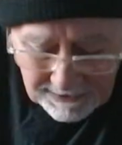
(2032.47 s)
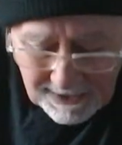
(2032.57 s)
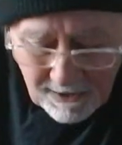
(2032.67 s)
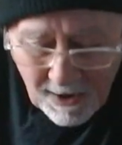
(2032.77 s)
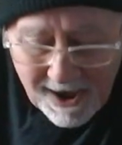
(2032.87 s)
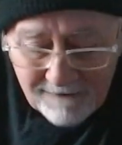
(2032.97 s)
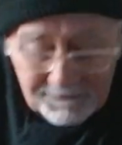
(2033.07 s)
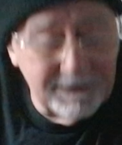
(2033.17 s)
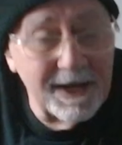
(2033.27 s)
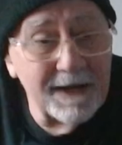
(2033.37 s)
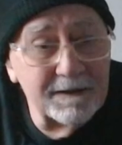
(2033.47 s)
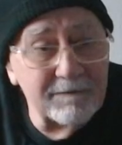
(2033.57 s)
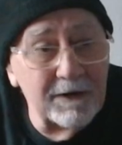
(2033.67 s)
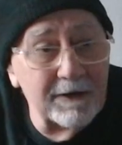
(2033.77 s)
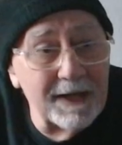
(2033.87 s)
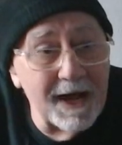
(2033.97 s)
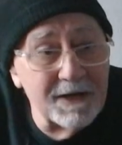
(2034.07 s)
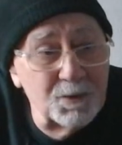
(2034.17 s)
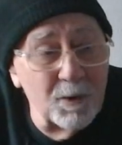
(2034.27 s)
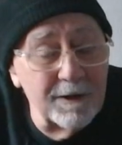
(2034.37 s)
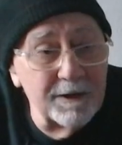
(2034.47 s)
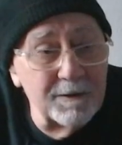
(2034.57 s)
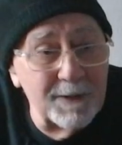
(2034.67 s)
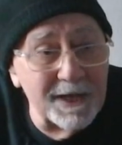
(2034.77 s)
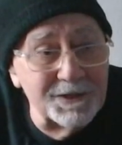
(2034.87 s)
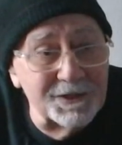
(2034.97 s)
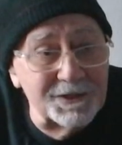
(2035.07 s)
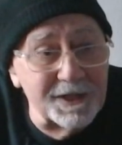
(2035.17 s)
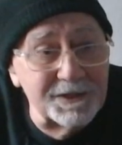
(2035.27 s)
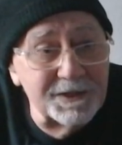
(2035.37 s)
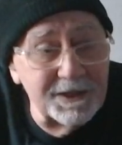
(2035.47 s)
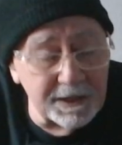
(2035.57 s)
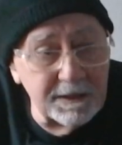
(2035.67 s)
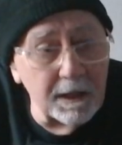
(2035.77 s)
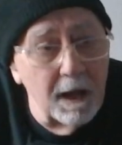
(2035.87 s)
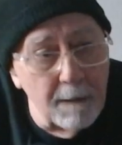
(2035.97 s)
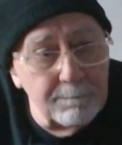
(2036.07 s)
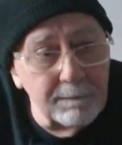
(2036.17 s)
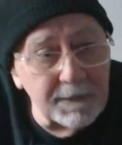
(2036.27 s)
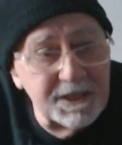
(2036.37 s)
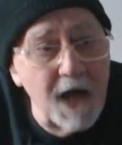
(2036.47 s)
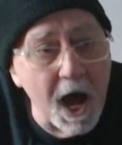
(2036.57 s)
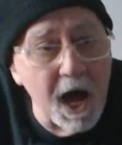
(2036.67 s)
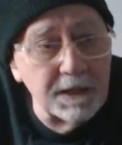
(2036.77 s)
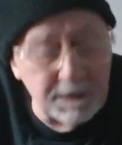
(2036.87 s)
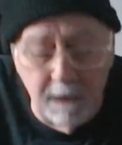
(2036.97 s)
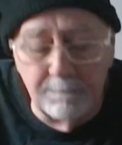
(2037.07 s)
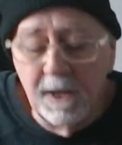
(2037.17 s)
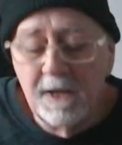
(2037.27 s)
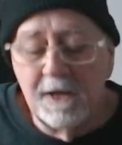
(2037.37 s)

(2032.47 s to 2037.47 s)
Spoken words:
Now after that, the very last one on the page, it says ta-tlum, ta-tlum.